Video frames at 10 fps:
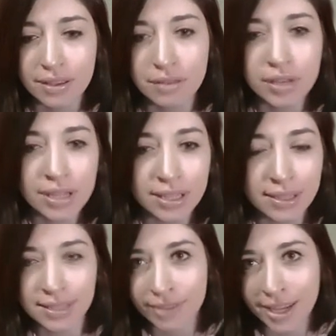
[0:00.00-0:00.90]
can at
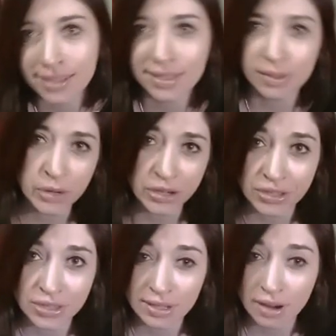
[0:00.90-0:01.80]
least find somewhere to
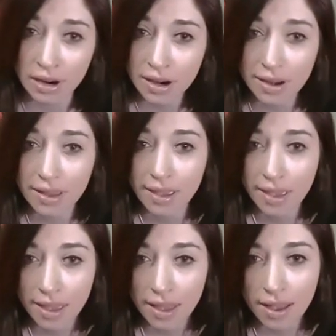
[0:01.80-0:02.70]
start
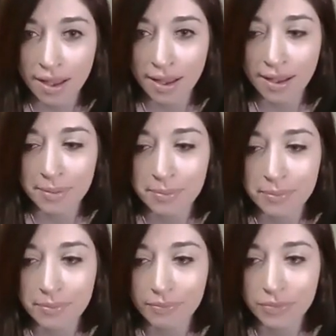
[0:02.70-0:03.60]

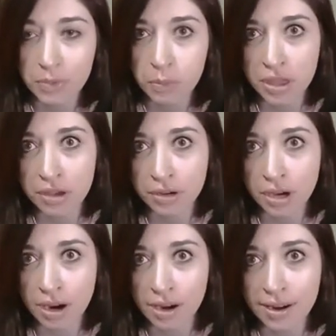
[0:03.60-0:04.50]
with your
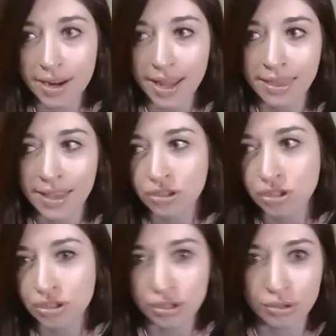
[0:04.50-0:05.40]
card and then
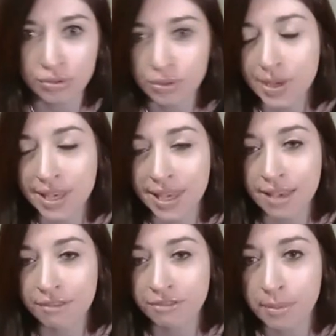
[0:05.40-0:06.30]
just do
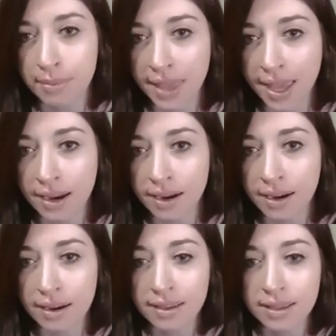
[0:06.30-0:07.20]
tweaking from
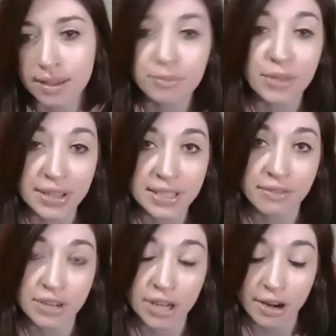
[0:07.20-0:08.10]
there, because
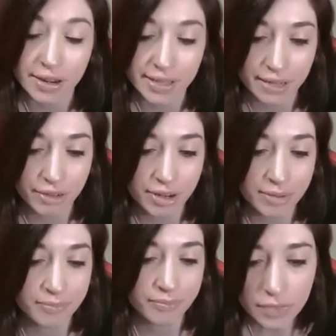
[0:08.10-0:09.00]
every card is different.
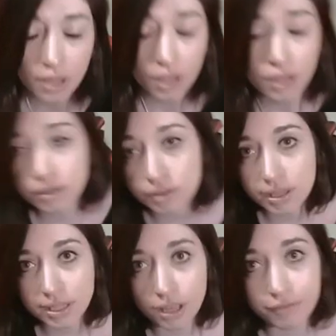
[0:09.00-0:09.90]
So
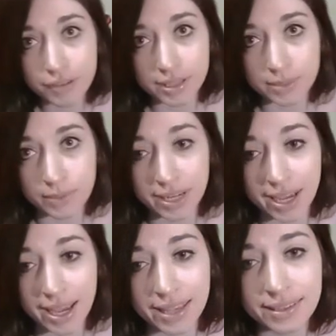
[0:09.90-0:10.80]
that's all for this one,
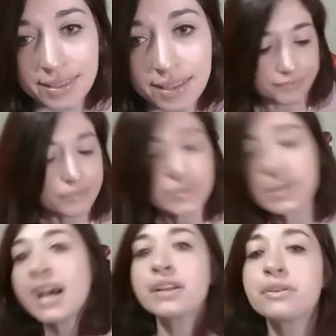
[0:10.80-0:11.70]
guys.
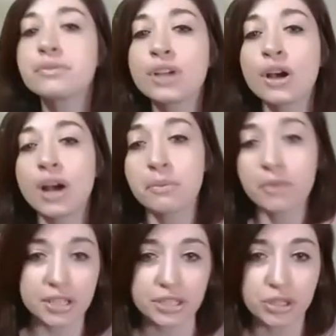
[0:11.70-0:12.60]
I don't know. I
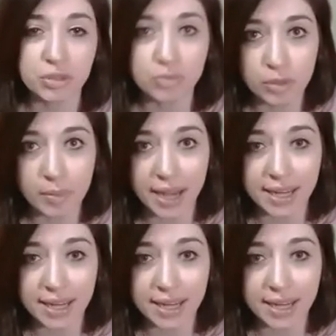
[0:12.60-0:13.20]
want to do more mining